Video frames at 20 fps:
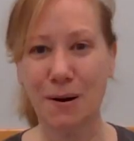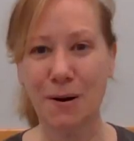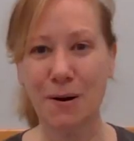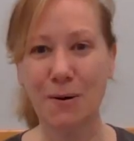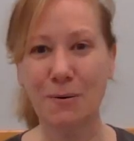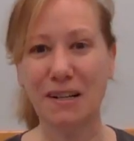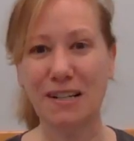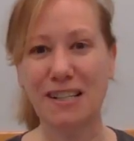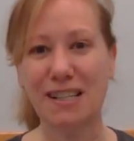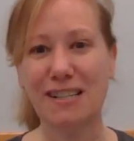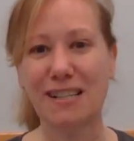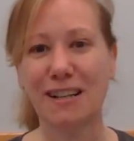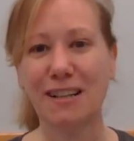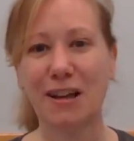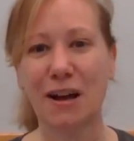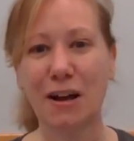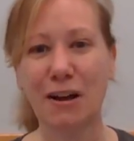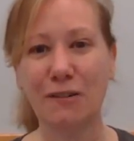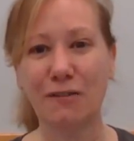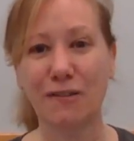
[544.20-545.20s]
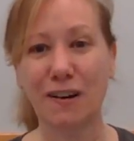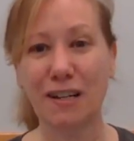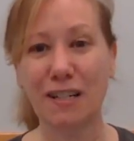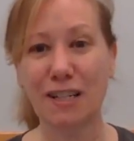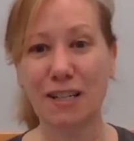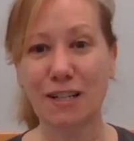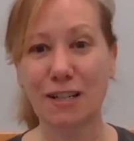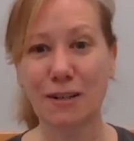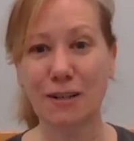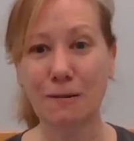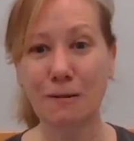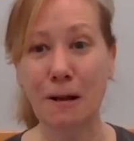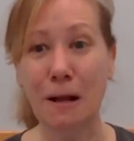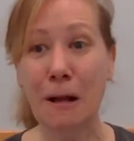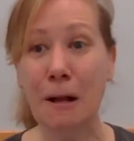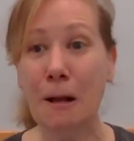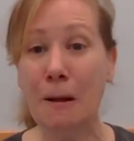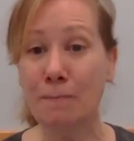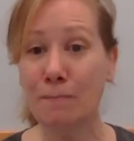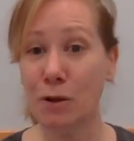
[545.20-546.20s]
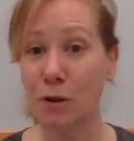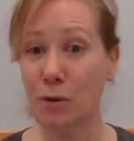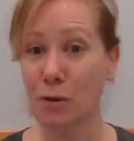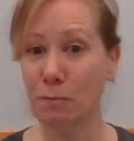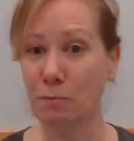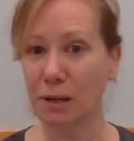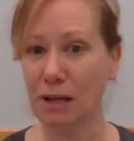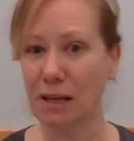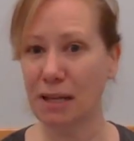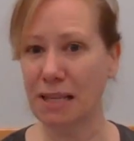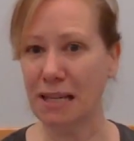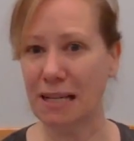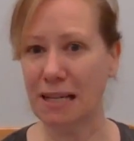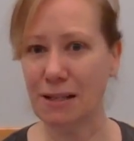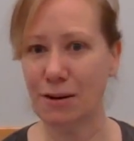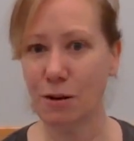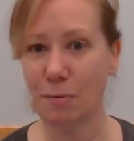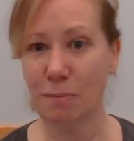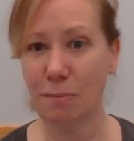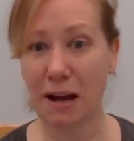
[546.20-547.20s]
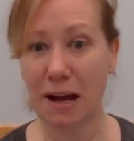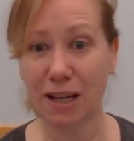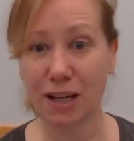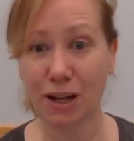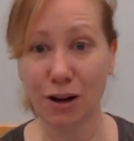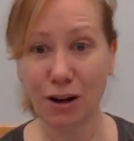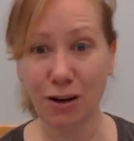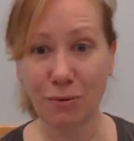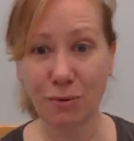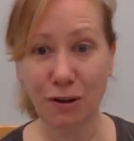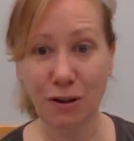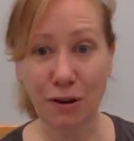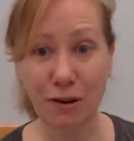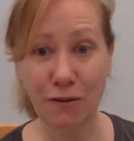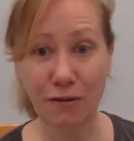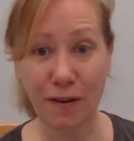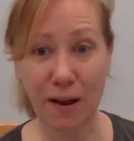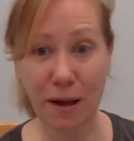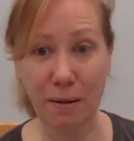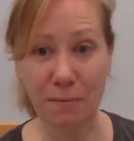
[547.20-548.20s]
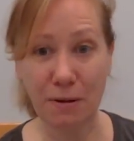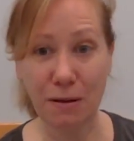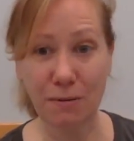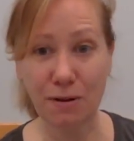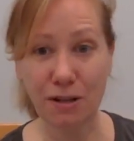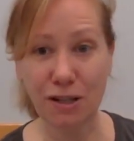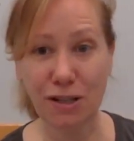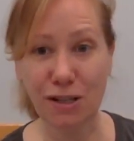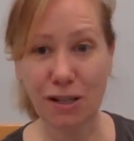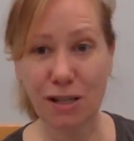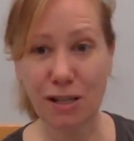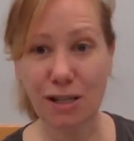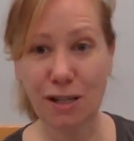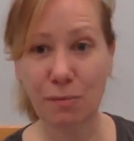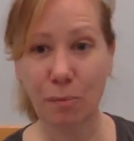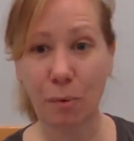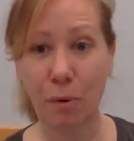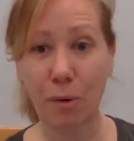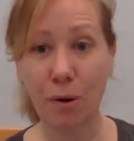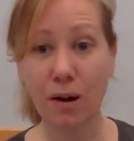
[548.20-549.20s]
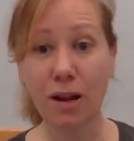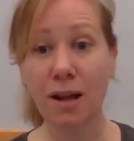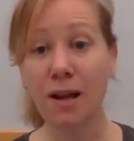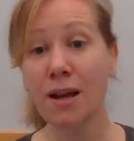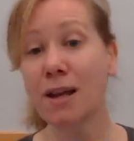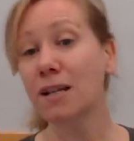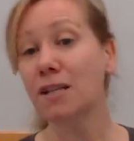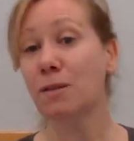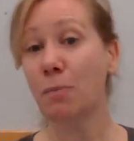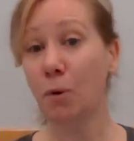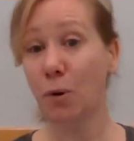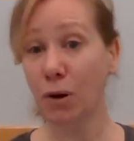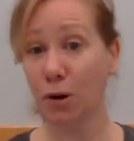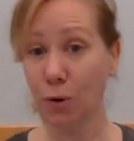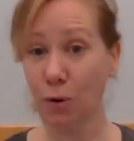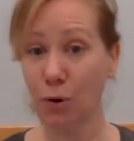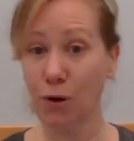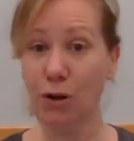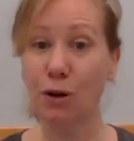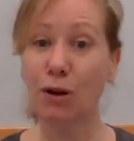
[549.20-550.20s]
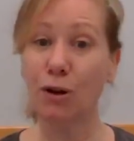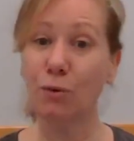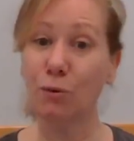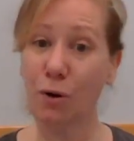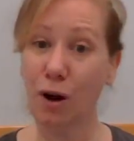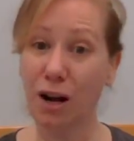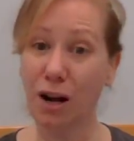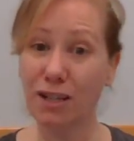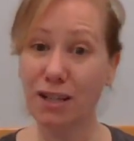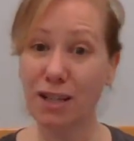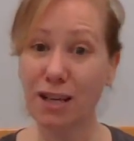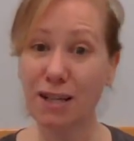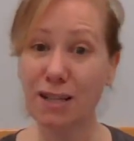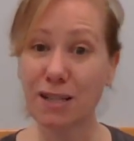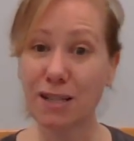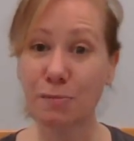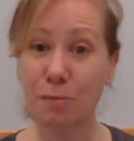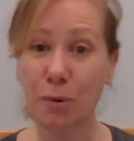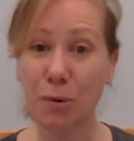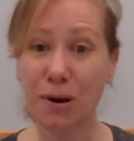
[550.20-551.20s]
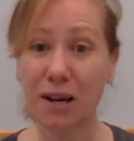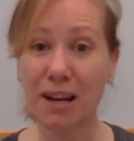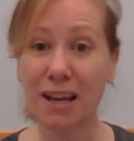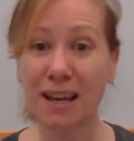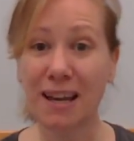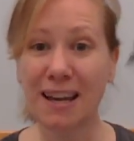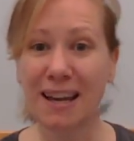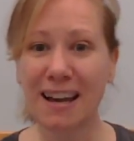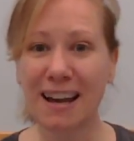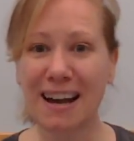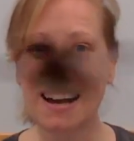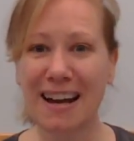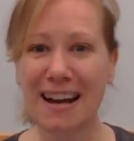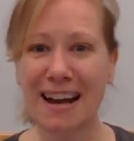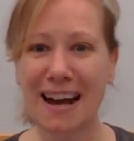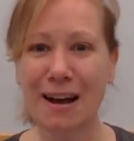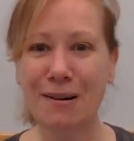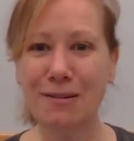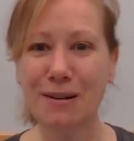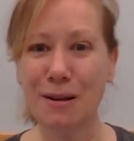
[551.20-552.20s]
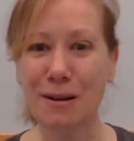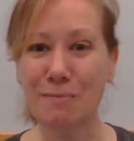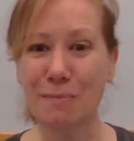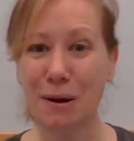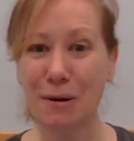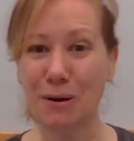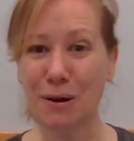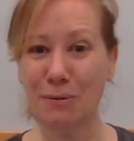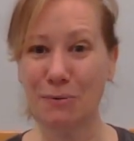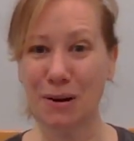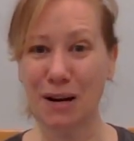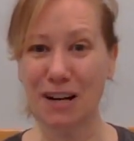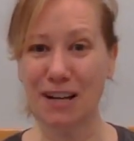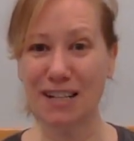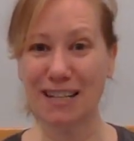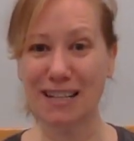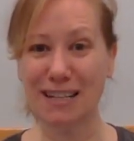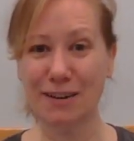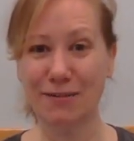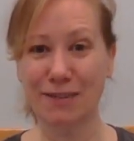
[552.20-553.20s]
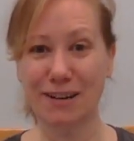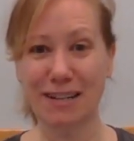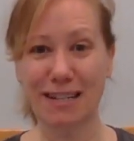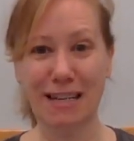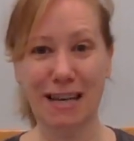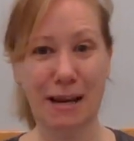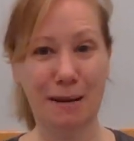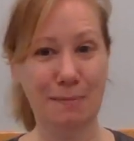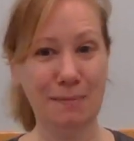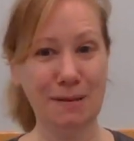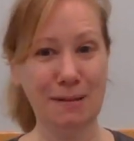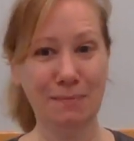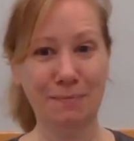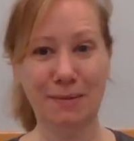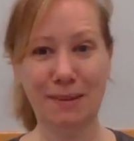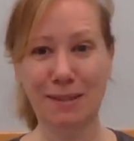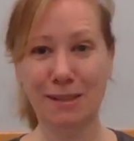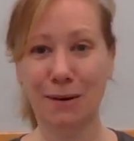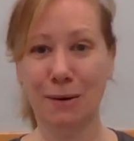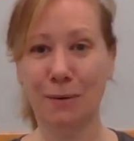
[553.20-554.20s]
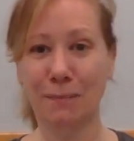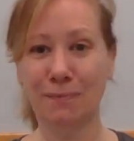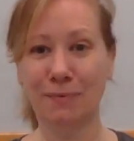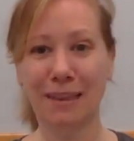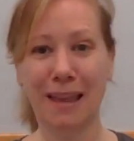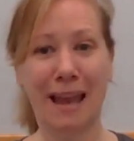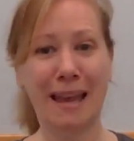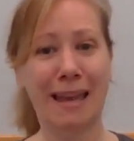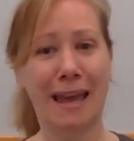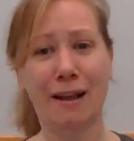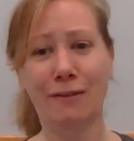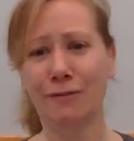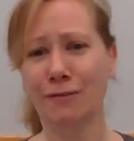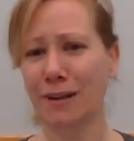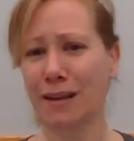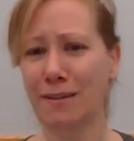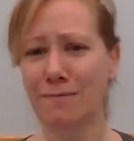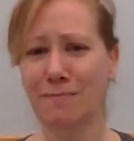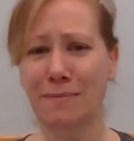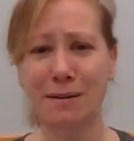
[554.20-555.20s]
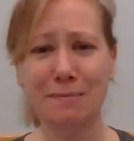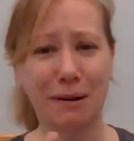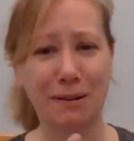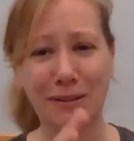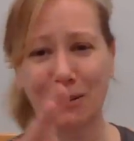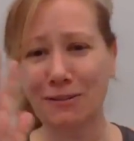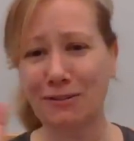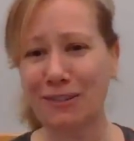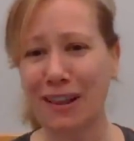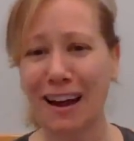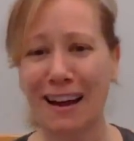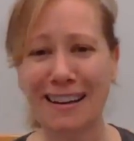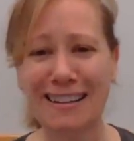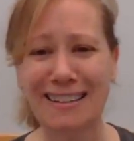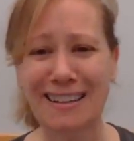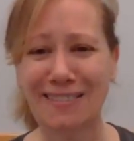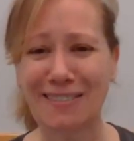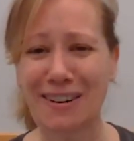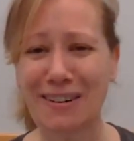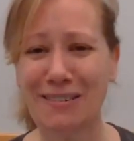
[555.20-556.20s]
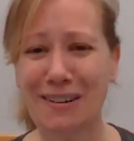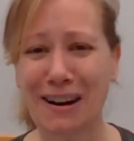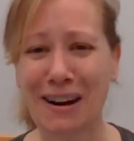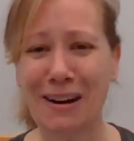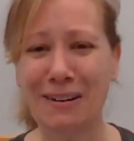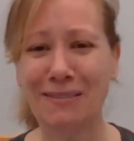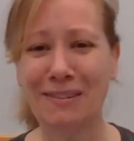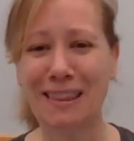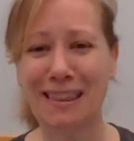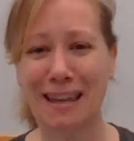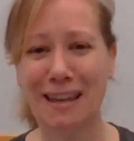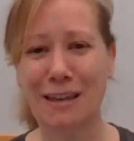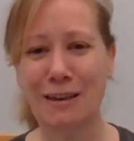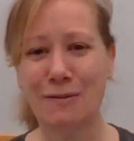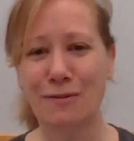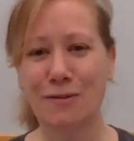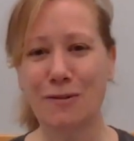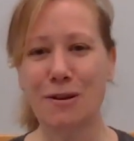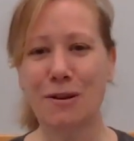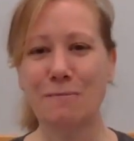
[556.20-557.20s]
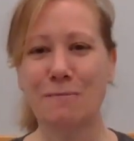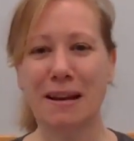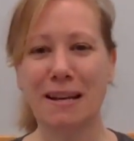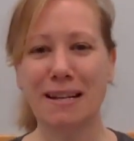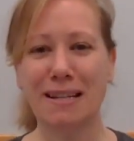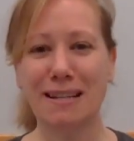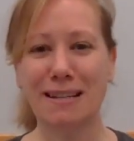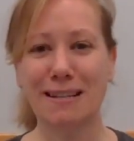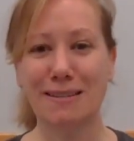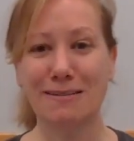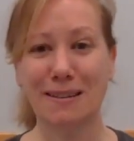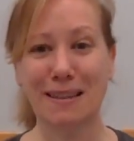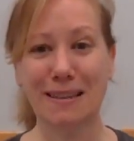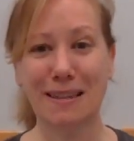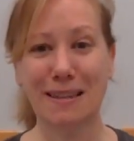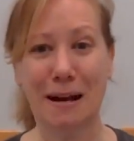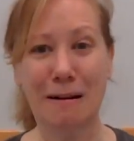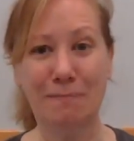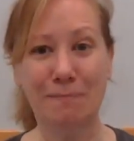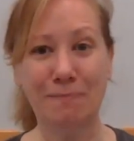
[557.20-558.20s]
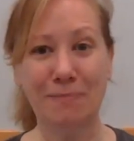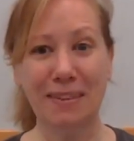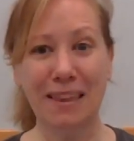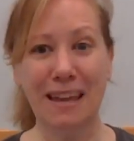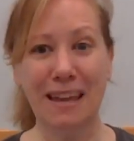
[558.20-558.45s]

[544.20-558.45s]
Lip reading: ball, which is a lot of fun to do. You can play that in your backyard with your family, which is a sport, or you can watch that sport out and about and watch the different teams. So again, forgive me about the flies everywhere. Thank you for your patience with that.